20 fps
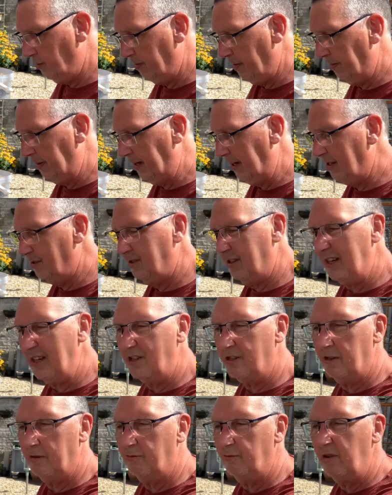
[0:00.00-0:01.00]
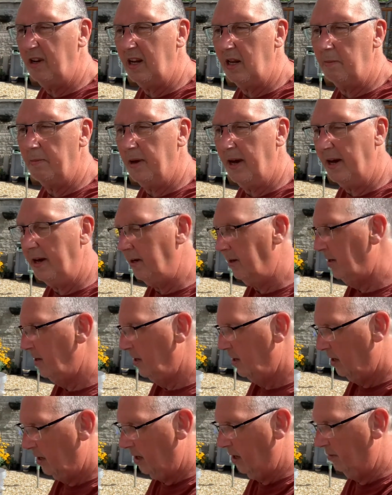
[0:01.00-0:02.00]
but because these are really big,
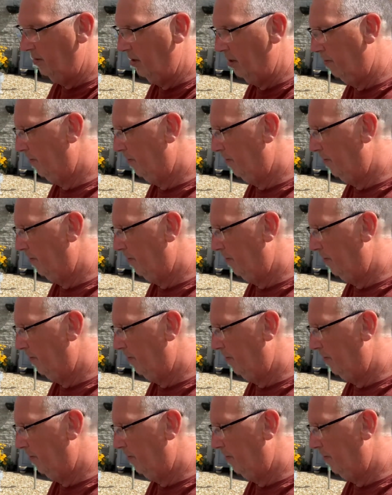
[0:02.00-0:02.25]
I'm going to